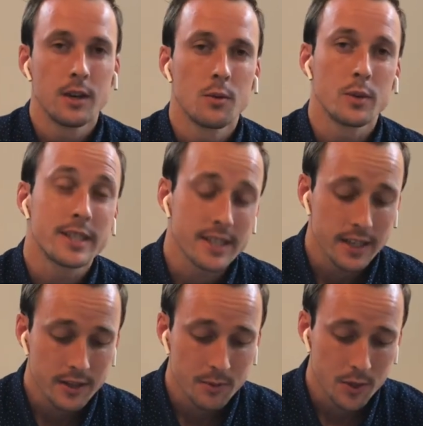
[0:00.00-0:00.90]
We see
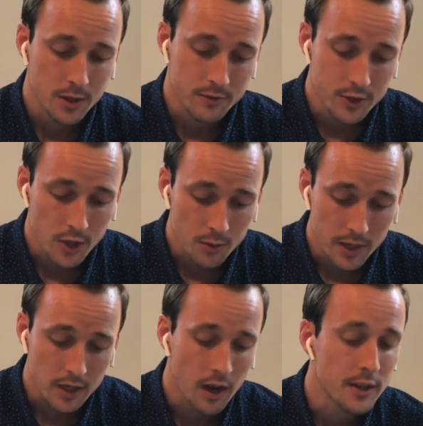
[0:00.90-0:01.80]
in the book of Job
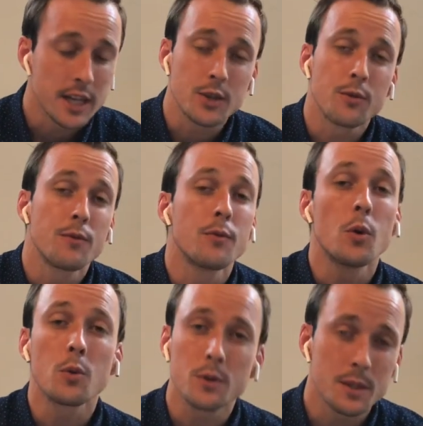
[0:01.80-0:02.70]
that God takes
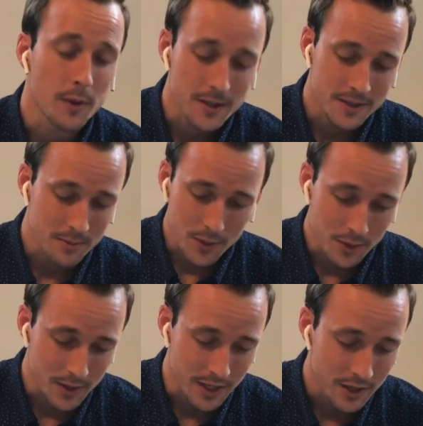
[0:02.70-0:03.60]
full
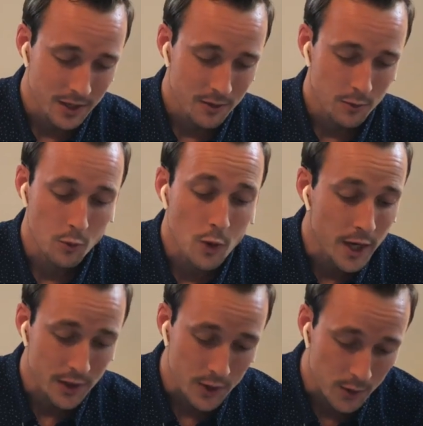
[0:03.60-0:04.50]
responsibility for
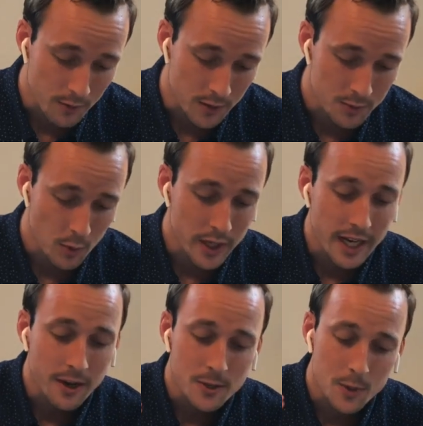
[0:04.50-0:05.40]
running the universe. But what he
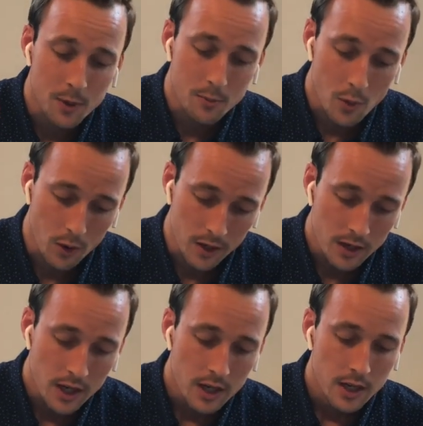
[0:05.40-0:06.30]
cares about
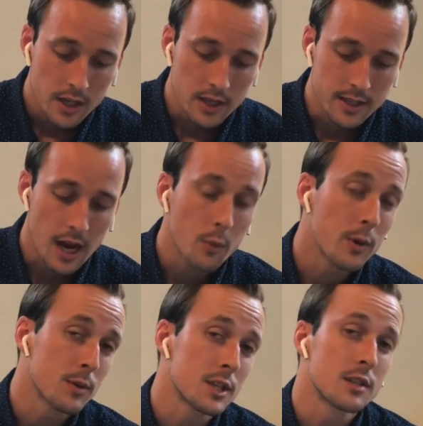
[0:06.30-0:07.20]
more is how we
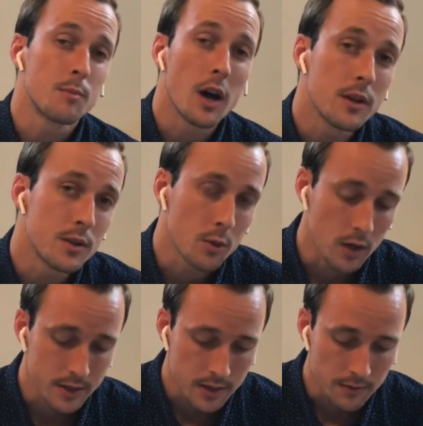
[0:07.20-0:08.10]
respond to our
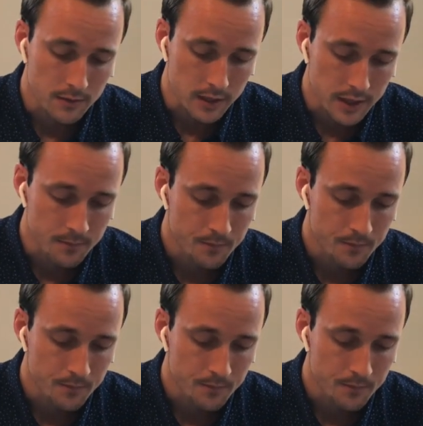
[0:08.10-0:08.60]
suffering.